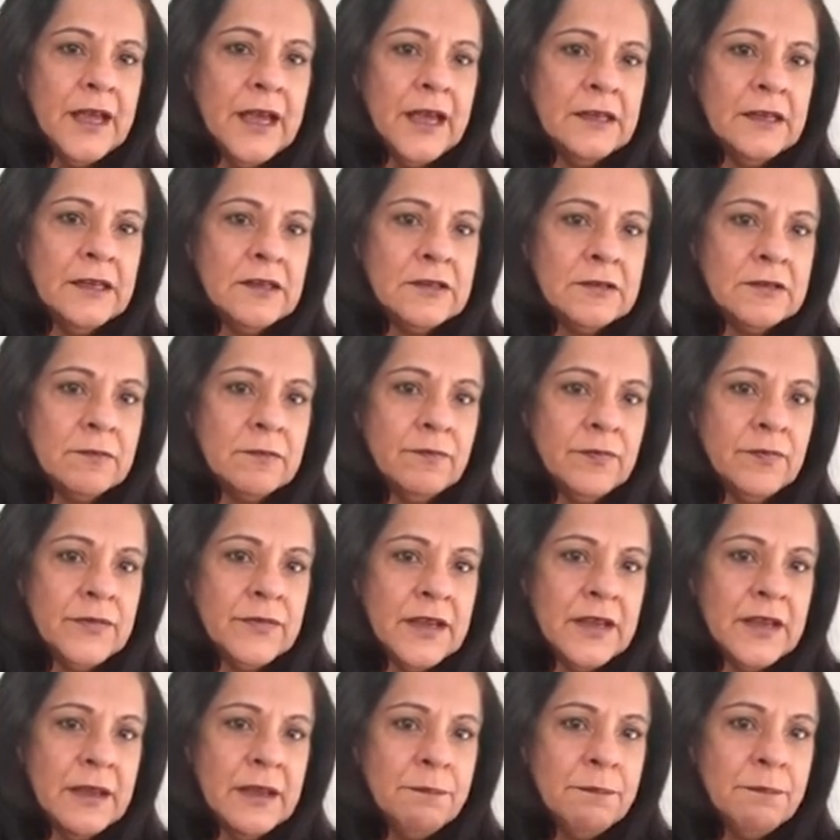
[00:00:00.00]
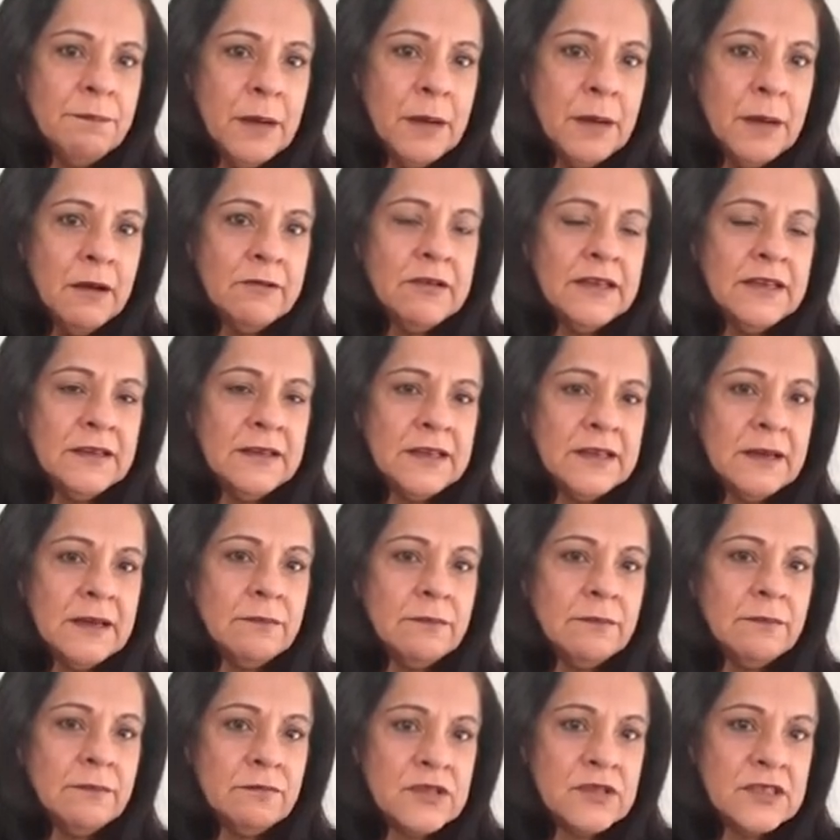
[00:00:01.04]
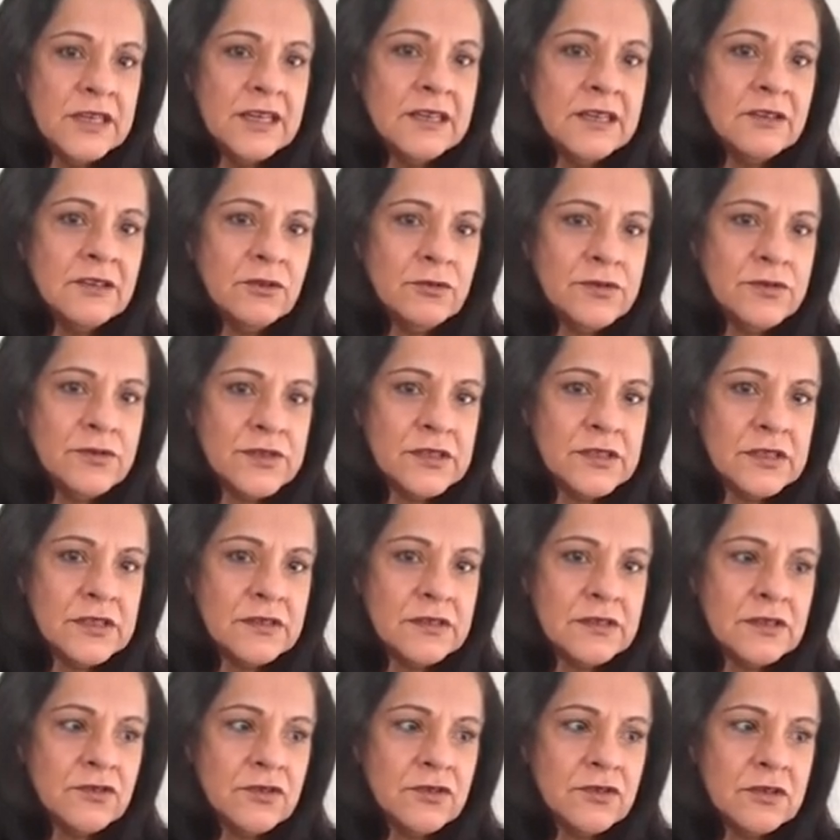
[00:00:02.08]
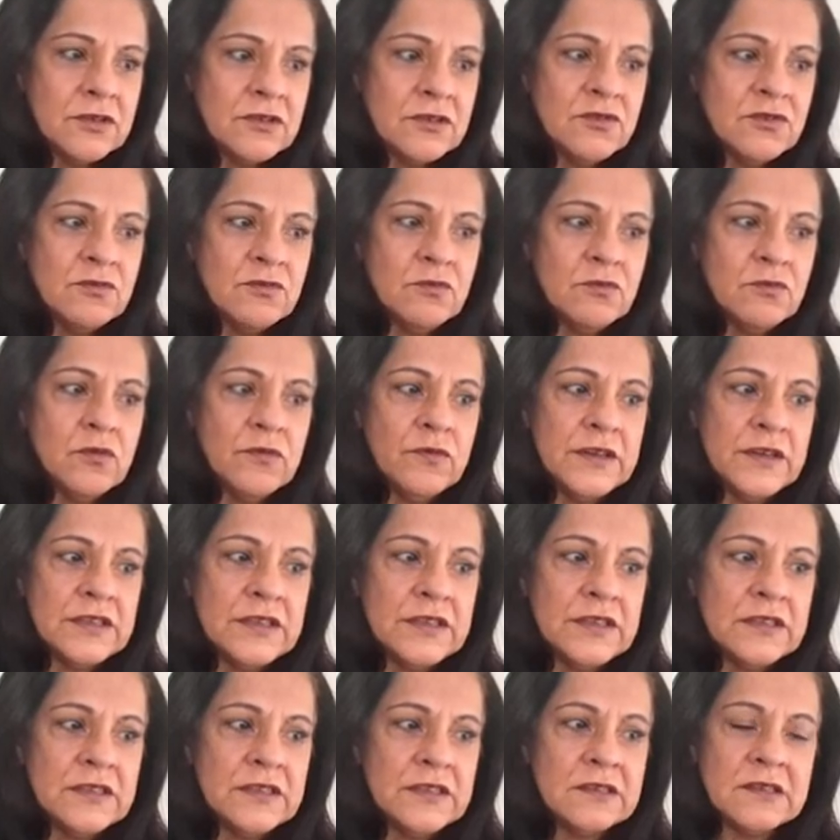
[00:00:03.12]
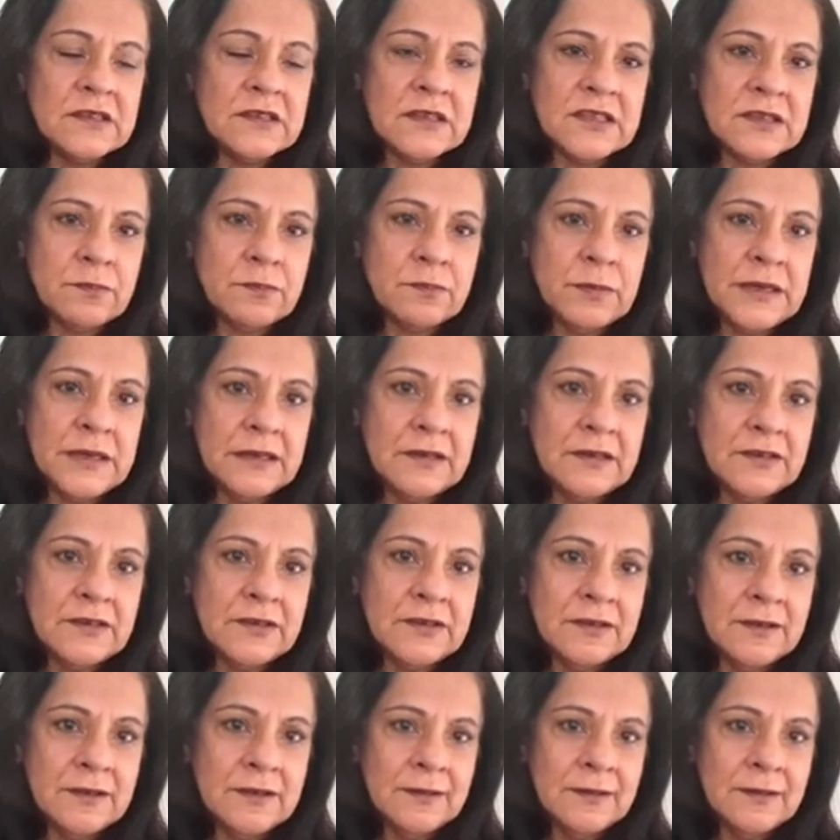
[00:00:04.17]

and empowering them to take those decisions to move at a certain speed.